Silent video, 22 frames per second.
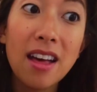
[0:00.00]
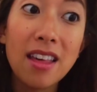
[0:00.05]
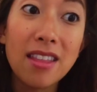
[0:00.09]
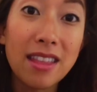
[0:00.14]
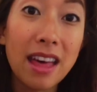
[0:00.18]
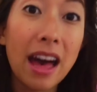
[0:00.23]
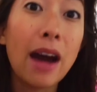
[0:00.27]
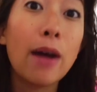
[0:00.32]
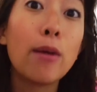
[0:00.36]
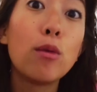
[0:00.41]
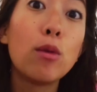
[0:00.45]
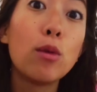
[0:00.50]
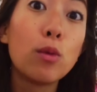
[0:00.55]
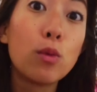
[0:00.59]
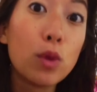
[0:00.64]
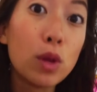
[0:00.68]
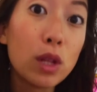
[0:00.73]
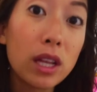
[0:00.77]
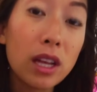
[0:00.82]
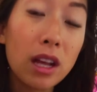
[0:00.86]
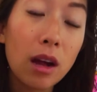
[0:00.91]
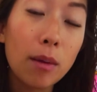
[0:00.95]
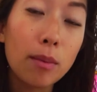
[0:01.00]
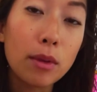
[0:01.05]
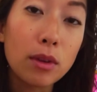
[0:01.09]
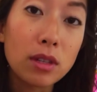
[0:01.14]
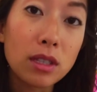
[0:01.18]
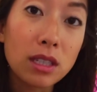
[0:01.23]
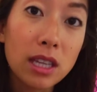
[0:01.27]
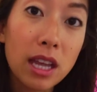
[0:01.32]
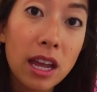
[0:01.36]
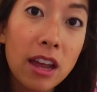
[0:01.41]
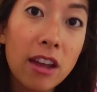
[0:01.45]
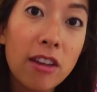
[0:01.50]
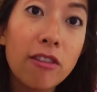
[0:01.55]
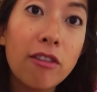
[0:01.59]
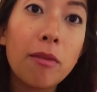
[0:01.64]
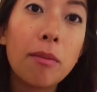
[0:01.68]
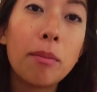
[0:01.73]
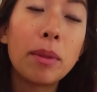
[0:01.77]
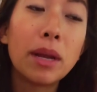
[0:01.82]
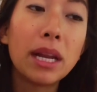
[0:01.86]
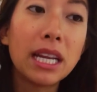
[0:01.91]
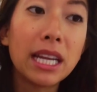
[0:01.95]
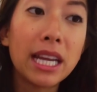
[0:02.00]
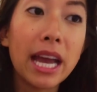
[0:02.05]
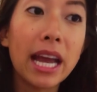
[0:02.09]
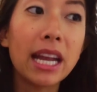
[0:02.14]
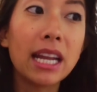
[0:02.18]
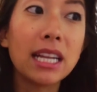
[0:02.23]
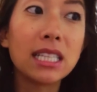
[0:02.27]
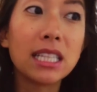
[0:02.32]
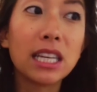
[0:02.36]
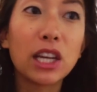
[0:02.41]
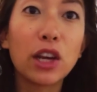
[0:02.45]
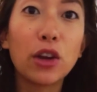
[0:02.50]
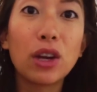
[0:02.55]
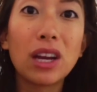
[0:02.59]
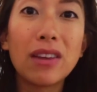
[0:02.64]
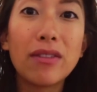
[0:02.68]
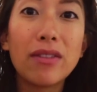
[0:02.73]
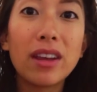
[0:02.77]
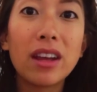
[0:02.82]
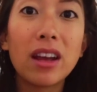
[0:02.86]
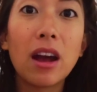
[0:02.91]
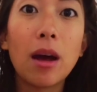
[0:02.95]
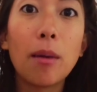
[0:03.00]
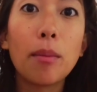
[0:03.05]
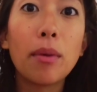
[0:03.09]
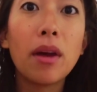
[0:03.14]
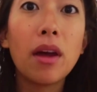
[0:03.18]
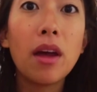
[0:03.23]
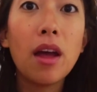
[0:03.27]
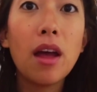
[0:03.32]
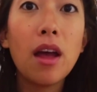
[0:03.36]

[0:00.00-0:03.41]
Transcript: That will really help you save, but again, it's like you're giving up